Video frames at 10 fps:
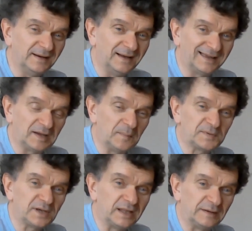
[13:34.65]
It
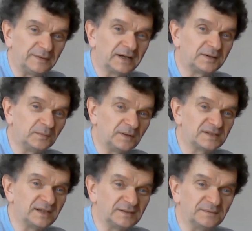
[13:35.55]
comes out of the factory with
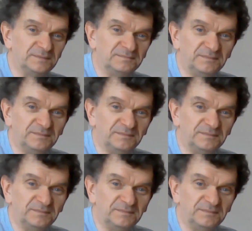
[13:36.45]
a set of